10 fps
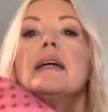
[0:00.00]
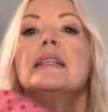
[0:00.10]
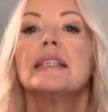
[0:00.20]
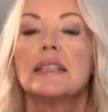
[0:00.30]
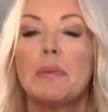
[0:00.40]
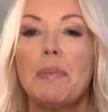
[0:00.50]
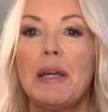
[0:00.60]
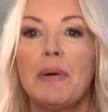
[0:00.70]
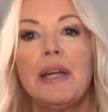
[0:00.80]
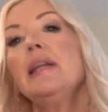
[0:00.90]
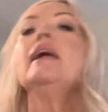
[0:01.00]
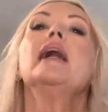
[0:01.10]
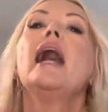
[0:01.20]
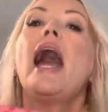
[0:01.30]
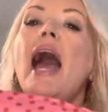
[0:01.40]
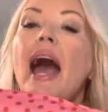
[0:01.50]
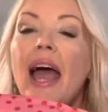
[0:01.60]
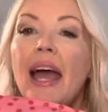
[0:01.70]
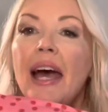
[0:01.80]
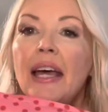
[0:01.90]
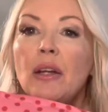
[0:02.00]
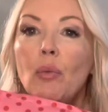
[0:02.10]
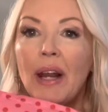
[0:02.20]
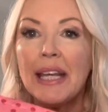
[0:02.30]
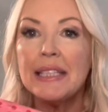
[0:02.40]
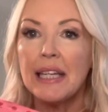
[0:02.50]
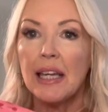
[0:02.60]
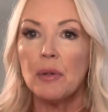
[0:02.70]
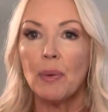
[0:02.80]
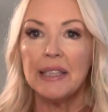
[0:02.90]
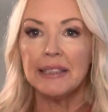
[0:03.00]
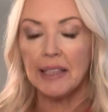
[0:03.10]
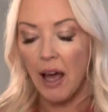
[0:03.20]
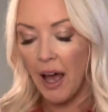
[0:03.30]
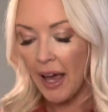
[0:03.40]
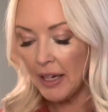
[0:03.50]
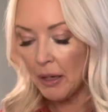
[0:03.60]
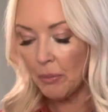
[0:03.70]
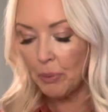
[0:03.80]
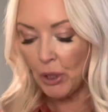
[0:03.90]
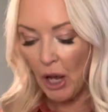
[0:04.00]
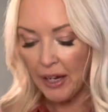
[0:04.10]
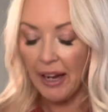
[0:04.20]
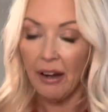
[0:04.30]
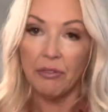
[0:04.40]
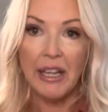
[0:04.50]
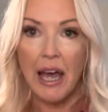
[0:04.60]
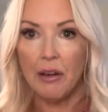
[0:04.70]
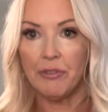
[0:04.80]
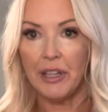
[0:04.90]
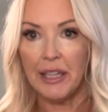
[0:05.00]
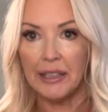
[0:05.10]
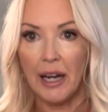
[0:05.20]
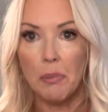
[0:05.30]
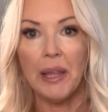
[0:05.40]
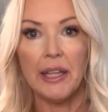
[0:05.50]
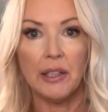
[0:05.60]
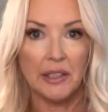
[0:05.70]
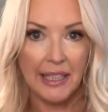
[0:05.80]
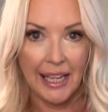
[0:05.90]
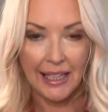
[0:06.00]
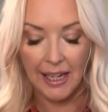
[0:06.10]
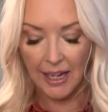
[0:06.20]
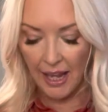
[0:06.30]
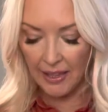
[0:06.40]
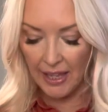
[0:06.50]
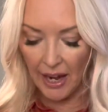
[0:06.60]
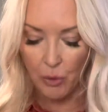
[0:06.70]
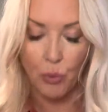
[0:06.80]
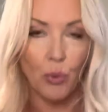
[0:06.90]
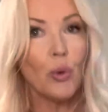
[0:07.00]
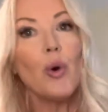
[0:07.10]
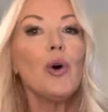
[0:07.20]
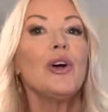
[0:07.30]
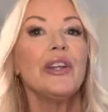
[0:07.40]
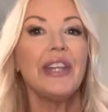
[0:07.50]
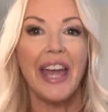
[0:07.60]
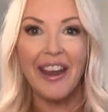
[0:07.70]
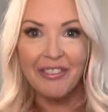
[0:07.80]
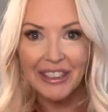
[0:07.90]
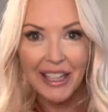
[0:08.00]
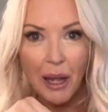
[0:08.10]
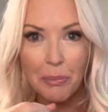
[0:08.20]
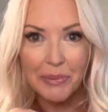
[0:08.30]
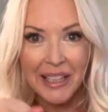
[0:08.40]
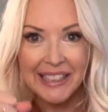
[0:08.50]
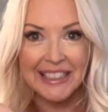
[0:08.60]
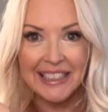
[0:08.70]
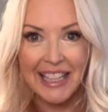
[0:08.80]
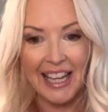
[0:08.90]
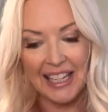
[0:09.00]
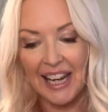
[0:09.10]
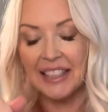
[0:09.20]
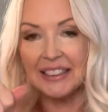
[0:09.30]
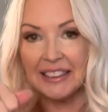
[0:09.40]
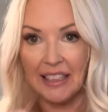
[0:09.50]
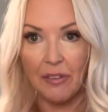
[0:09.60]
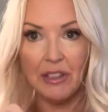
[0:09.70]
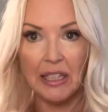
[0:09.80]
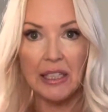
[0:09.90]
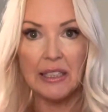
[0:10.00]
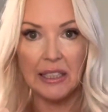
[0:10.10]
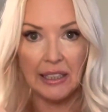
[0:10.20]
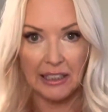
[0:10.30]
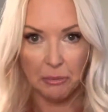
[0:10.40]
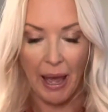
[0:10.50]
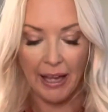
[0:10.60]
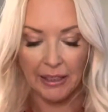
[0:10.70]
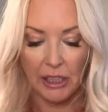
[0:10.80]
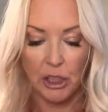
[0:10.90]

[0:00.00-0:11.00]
So it's the big one. And what I did was I put on every outfit that I planned on taking, and then I rolled everything up nice and tight and stuffed it into these packing